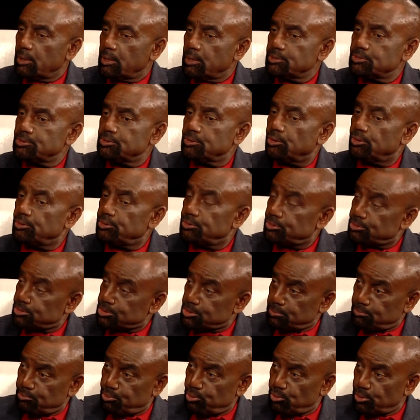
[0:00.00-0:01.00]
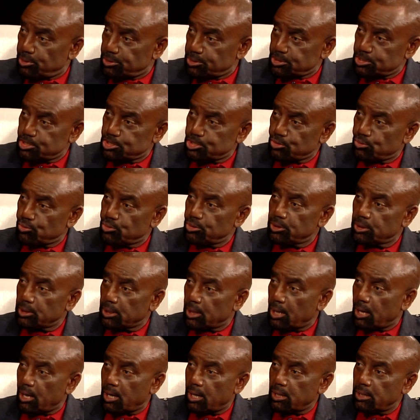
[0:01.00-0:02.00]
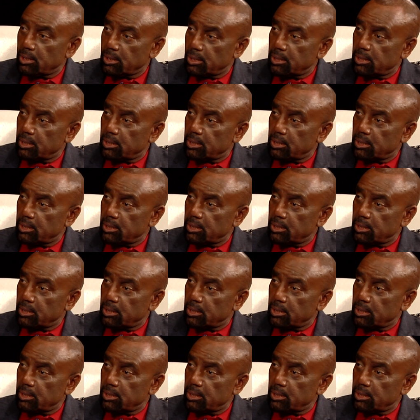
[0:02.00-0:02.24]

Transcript: So you support the Sharia law?